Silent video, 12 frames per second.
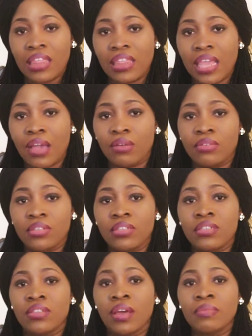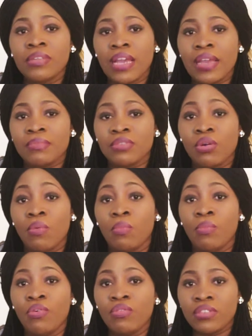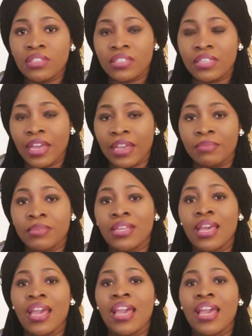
Now sometimes, or most times,